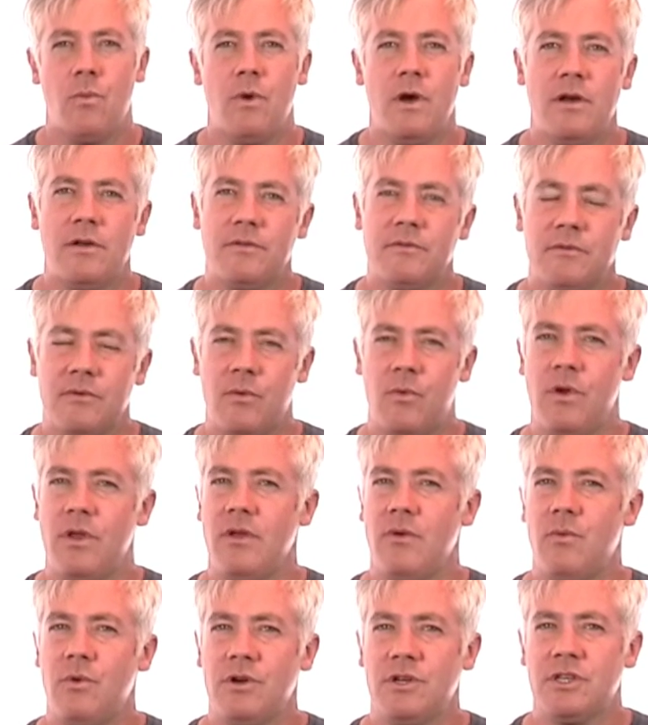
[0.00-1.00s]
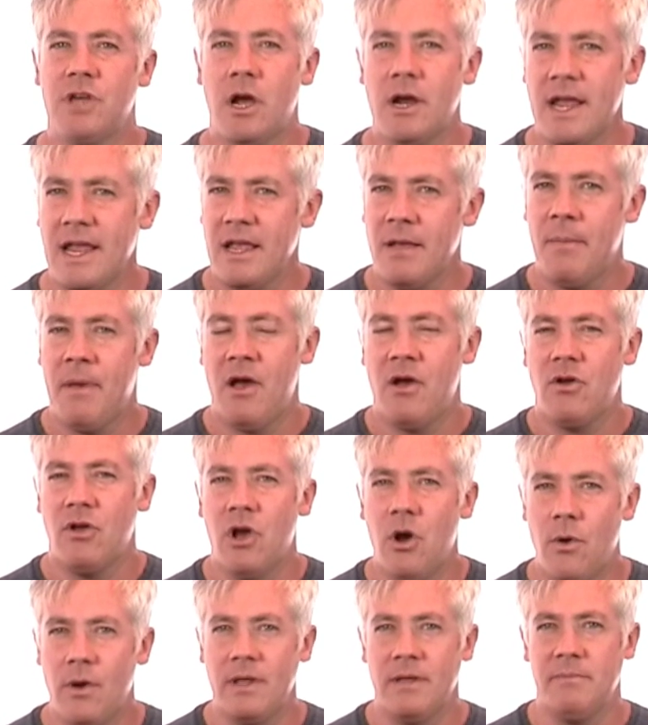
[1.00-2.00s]
Well, we're talking
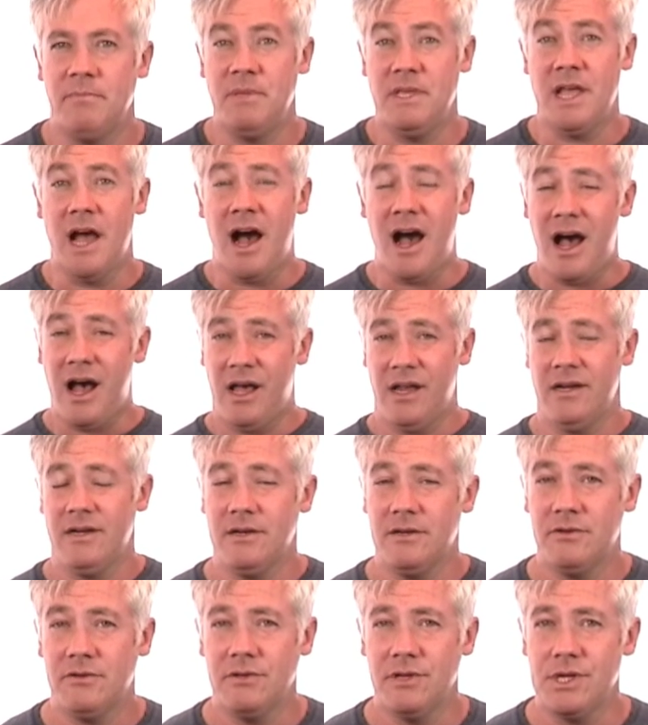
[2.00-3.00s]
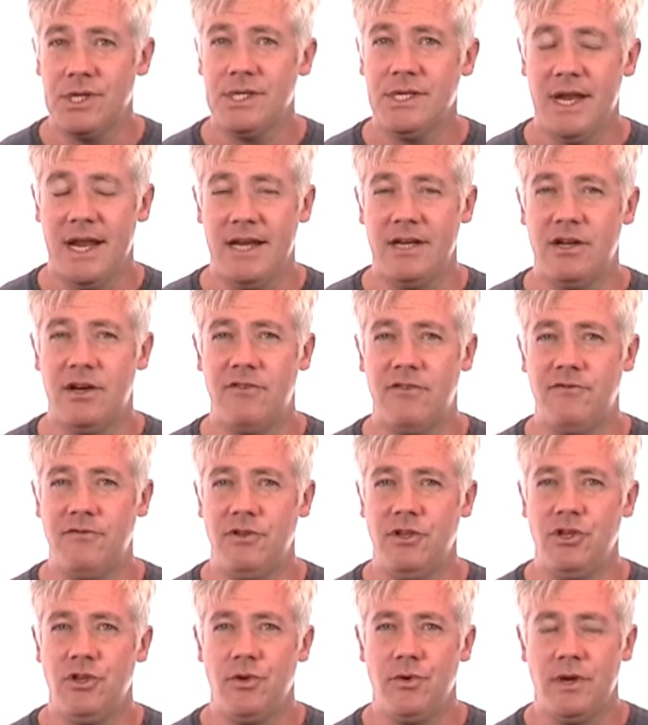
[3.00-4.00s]
about going beyond the state of
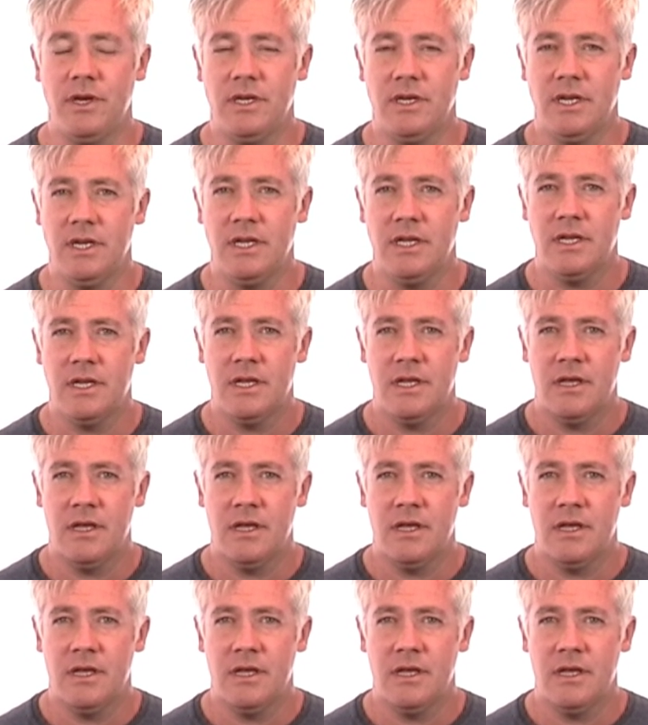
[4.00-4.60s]
unity